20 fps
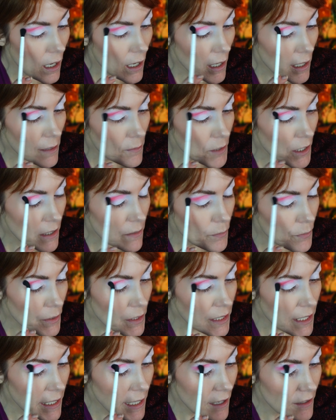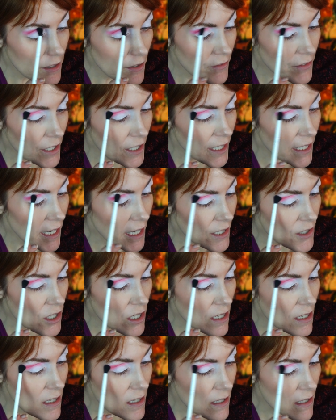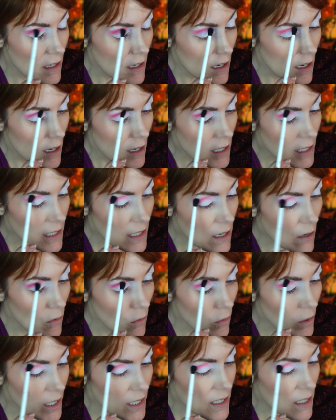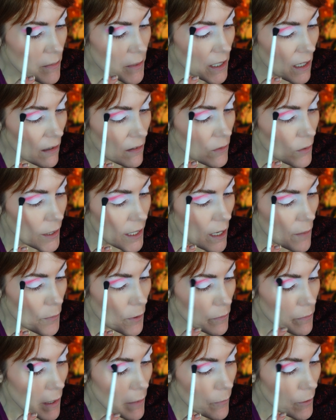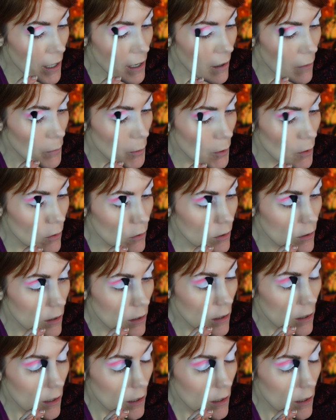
And I'm just blending out the very edges because I don't want it to be all the way up on my brow bone.